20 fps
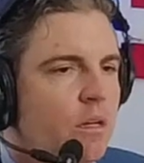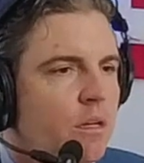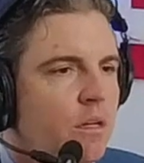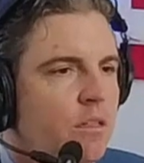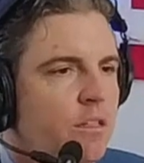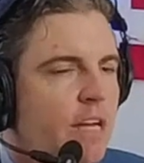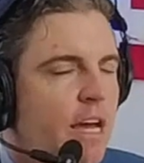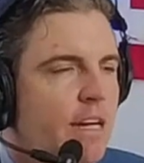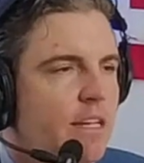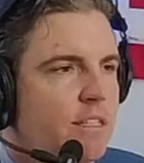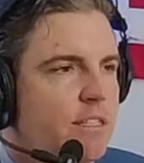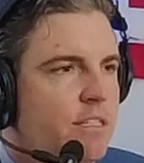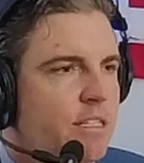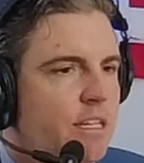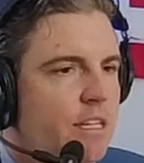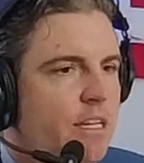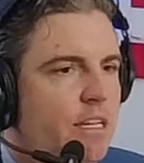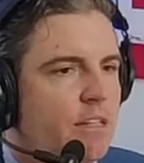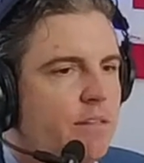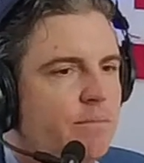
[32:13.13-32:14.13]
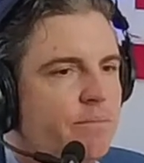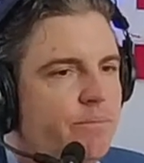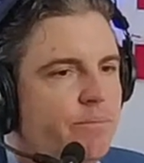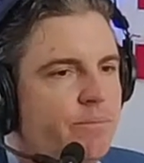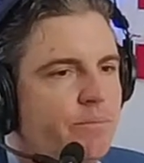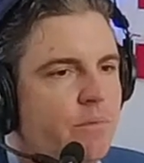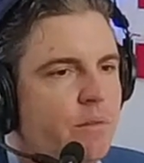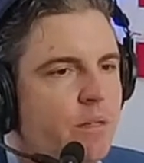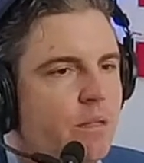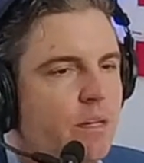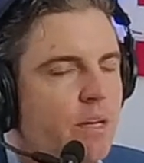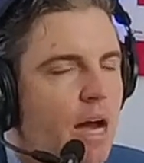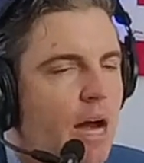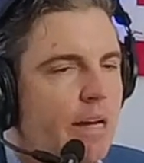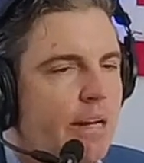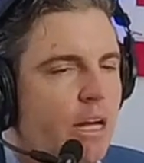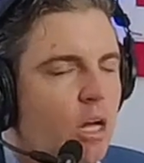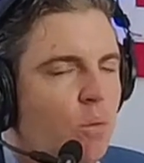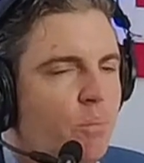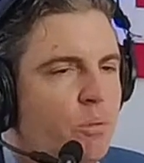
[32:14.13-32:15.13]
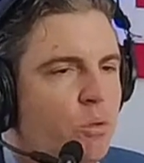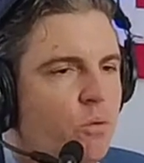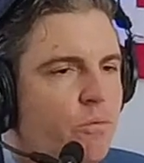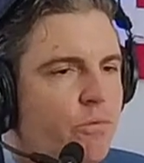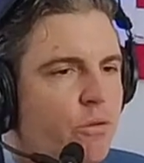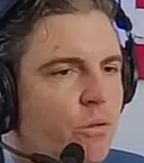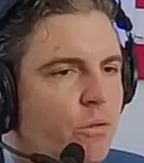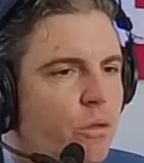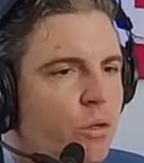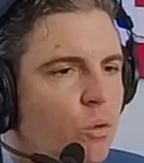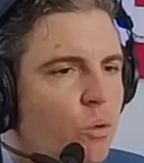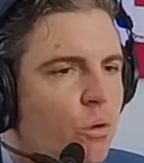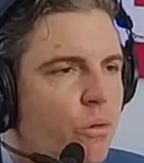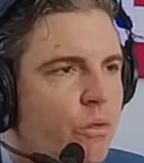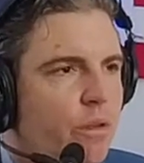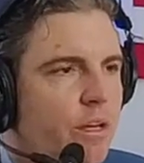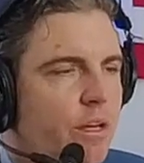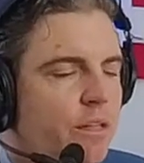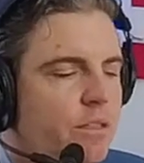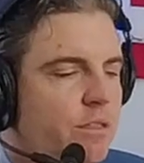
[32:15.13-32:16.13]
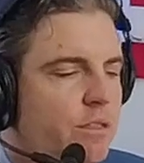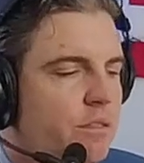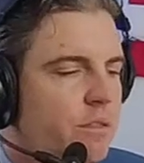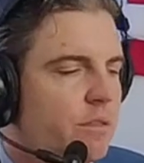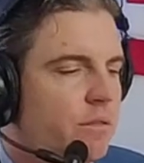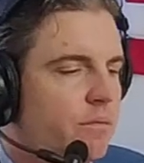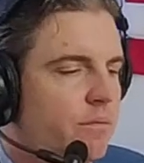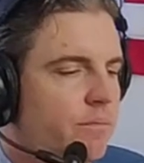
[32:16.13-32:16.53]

Tennessee. God help you if you're in the Northeast.